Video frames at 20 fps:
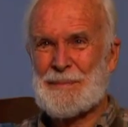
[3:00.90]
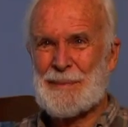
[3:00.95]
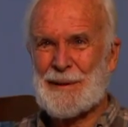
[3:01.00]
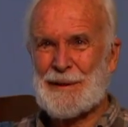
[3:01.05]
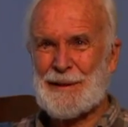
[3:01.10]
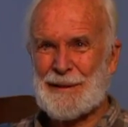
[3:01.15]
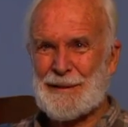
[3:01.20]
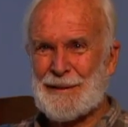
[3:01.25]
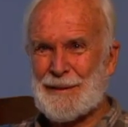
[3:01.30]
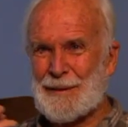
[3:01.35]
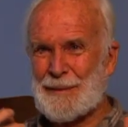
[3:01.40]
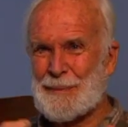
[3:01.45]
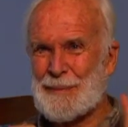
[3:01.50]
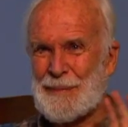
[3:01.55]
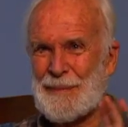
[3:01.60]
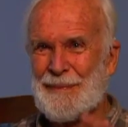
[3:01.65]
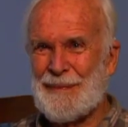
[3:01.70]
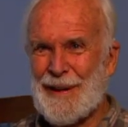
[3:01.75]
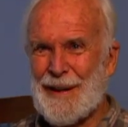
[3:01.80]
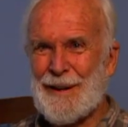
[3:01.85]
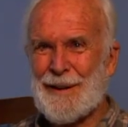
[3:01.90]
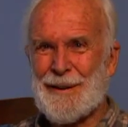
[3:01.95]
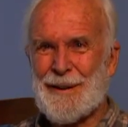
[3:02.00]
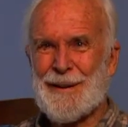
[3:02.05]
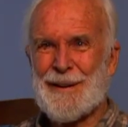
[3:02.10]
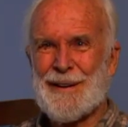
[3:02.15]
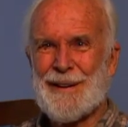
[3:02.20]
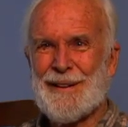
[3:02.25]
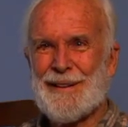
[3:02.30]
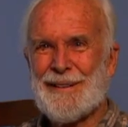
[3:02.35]
particular
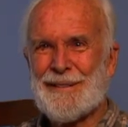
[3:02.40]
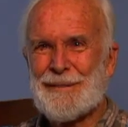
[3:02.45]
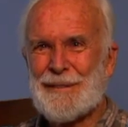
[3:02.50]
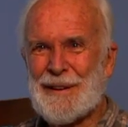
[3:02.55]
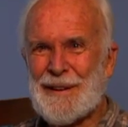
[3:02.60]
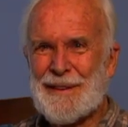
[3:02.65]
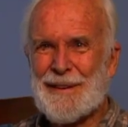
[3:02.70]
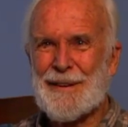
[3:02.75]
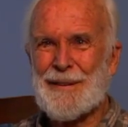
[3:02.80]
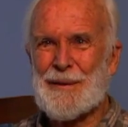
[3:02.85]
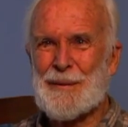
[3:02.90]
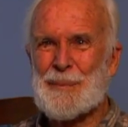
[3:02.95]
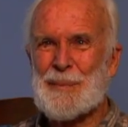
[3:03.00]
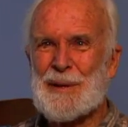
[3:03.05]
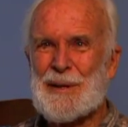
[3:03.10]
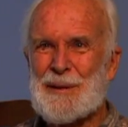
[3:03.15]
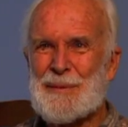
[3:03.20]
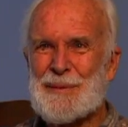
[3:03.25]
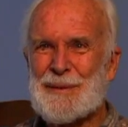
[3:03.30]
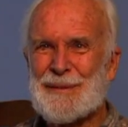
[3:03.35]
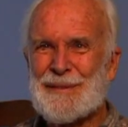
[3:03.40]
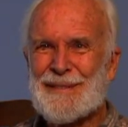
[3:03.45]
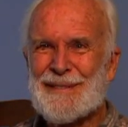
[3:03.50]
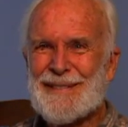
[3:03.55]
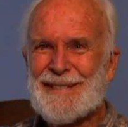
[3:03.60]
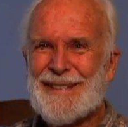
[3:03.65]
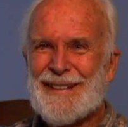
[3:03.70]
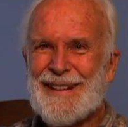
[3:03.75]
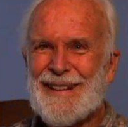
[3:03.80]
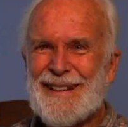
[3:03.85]
area with other people.
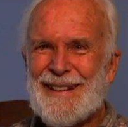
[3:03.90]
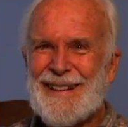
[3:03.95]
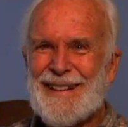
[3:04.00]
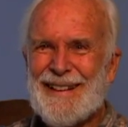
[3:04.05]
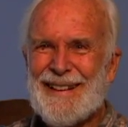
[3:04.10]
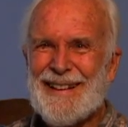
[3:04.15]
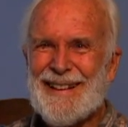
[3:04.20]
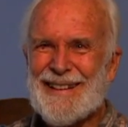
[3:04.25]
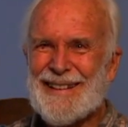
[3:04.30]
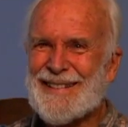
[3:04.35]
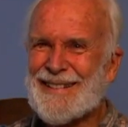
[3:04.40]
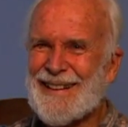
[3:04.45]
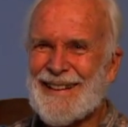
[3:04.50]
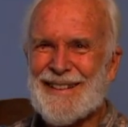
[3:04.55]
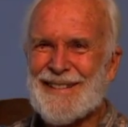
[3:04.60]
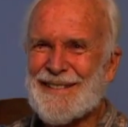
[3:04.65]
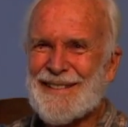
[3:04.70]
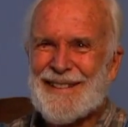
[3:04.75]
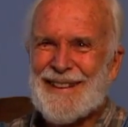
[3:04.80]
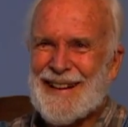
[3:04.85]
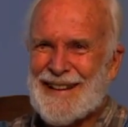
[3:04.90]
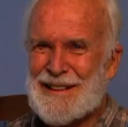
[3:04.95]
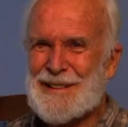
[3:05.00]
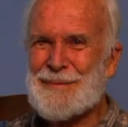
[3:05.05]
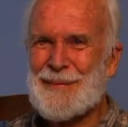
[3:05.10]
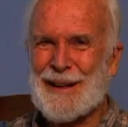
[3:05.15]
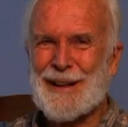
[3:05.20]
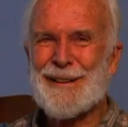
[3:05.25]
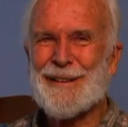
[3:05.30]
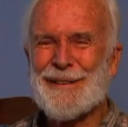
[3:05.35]
That's
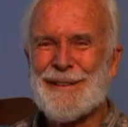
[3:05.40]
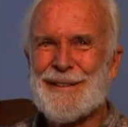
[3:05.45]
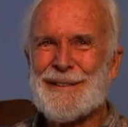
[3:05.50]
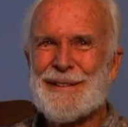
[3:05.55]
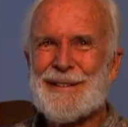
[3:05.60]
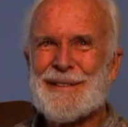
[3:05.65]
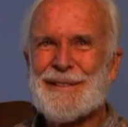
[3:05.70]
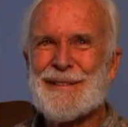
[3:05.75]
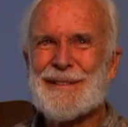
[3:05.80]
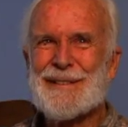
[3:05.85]
meant a lot to